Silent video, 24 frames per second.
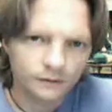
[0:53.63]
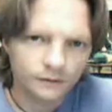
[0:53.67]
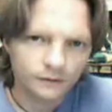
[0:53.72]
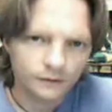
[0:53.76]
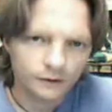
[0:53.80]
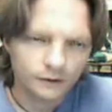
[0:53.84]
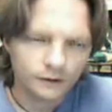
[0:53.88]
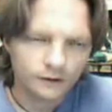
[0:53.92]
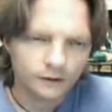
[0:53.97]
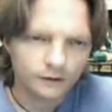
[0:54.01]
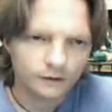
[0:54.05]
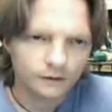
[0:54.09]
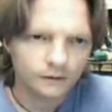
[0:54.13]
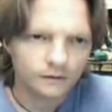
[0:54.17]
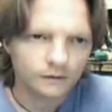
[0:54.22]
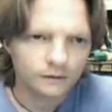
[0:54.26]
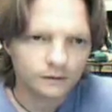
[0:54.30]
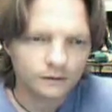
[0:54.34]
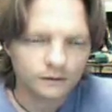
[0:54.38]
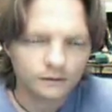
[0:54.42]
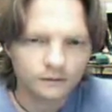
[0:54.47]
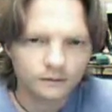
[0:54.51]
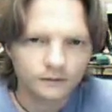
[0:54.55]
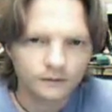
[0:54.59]
So,
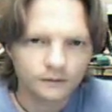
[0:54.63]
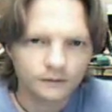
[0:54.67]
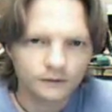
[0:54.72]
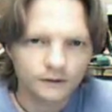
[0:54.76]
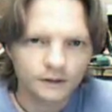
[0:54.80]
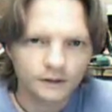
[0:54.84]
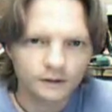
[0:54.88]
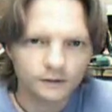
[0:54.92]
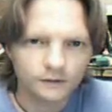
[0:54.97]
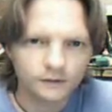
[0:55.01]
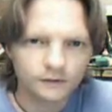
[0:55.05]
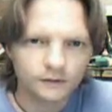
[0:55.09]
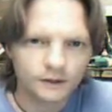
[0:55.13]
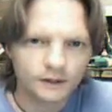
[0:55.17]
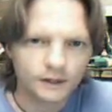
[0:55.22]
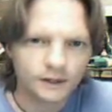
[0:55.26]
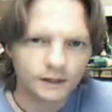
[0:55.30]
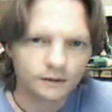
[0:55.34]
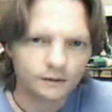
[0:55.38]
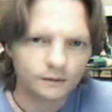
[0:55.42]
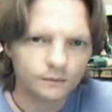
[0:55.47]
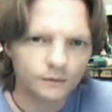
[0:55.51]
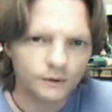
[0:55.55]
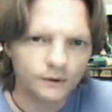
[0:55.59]
to get
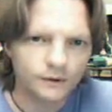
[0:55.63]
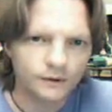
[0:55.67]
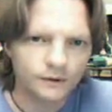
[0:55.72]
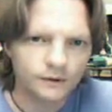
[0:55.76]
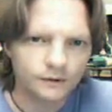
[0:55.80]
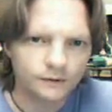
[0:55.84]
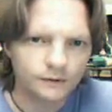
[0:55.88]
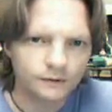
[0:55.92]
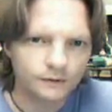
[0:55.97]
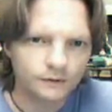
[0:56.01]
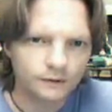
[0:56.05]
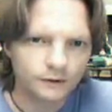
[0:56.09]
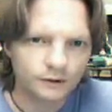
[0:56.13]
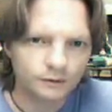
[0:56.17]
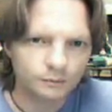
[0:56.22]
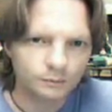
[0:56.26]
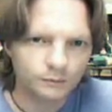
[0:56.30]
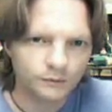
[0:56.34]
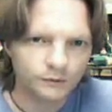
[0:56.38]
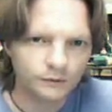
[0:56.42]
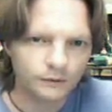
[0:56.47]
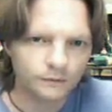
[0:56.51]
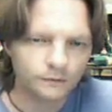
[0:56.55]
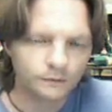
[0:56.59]
started with these
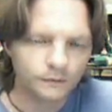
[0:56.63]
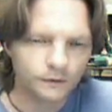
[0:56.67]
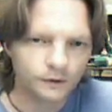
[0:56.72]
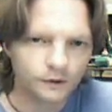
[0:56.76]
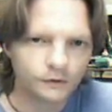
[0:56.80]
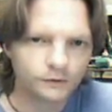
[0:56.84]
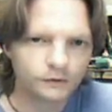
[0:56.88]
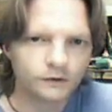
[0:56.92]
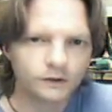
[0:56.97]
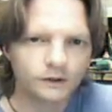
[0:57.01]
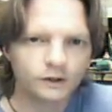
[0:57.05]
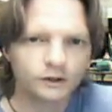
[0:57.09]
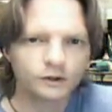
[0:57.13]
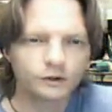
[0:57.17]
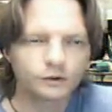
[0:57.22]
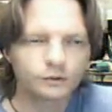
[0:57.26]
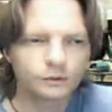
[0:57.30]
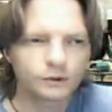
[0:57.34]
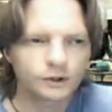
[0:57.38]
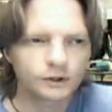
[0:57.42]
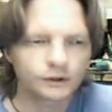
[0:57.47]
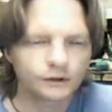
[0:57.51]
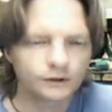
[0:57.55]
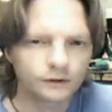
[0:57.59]
tips, the first thing
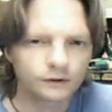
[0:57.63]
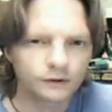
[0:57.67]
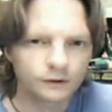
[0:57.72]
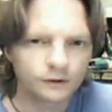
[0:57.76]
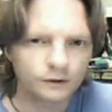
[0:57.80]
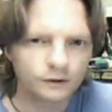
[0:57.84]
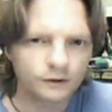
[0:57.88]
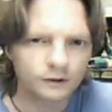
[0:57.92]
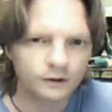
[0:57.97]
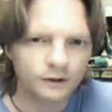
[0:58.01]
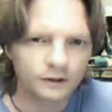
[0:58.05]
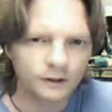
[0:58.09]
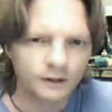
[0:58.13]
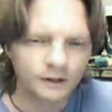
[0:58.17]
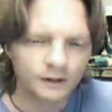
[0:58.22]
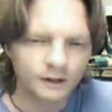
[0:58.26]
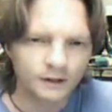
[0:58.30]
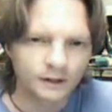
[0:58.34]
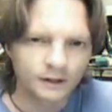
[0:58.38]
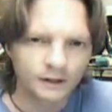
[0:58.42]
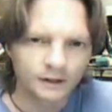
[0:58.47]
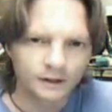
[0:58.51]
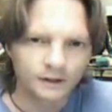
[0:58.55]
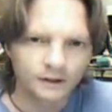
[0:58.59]
you'll want to do
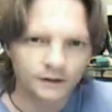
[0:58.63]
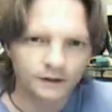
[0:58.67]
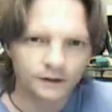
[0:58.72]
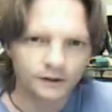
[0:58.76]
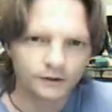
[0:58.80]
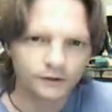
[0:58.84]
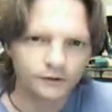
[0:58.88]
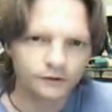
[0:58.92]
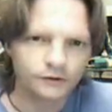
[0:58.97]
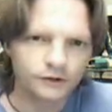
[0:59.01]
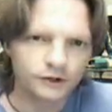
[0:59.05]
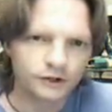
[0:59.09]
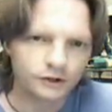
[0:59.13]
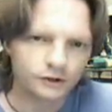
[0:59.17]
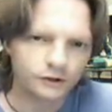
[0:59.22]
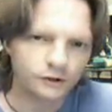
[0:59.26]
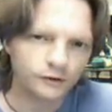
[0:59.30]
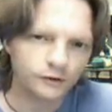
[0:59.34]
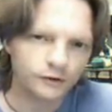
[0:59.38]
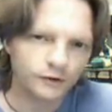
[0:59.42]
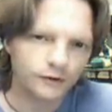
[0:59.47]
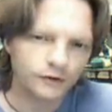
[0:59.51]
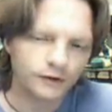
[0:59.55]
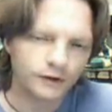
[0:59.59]
is
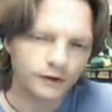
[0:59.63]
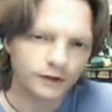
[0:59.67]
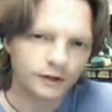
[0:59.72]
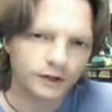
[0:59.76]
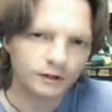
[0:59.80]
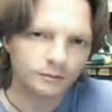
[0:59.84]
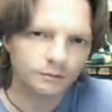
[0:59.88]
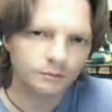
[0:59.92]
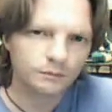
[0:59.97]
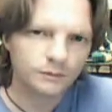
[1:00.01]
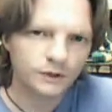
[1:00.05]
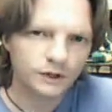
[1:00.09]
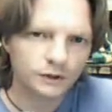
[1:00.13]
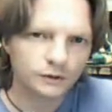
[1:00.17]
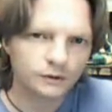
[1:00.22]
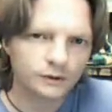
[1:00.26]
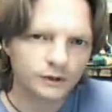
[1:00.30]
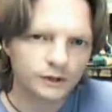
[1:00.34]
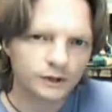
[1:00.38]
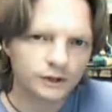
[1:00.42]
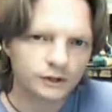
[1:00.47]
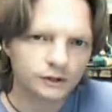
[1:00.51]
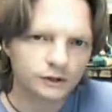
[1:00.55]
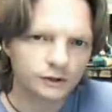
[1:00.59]
choose a theme that you
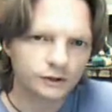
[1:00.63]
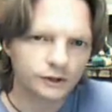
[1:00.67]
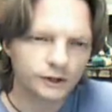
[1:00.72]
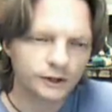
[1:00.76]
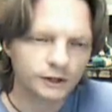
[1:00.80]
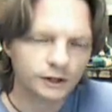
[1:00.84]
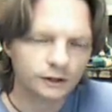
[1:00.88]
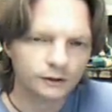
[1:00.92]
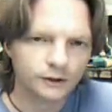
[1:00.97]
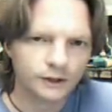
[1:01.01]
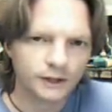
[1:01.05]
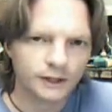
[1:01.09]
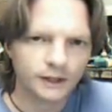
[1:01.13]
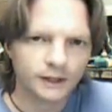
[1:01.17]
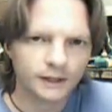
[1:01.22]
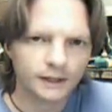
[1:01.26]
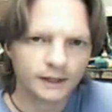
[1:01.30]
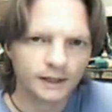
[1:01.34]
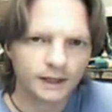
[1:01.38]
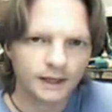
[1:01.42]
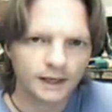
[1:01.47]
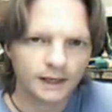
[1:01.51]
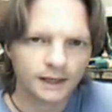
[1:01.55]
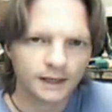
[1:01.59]
enjoy
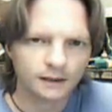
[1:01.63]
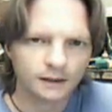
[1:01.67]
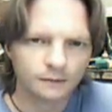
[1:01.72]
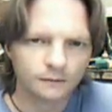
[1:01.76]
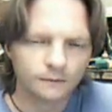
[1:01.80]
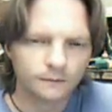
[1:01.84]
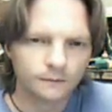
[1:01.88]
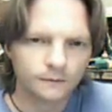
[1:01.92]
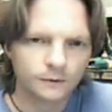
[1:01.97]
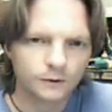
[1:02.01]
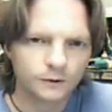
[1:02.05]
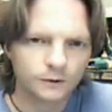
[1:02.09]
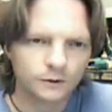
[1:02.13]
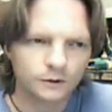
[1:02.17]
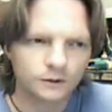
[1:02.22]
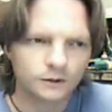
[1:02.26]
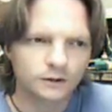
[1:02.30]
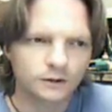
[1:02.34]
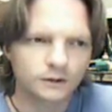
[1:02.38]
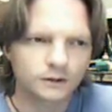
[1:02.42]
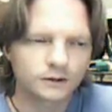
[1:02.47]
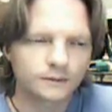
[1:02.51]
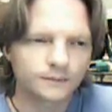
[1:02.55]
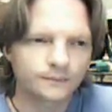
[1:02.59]
creating art
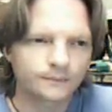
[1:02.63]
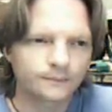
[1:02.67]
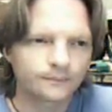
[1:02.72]
for.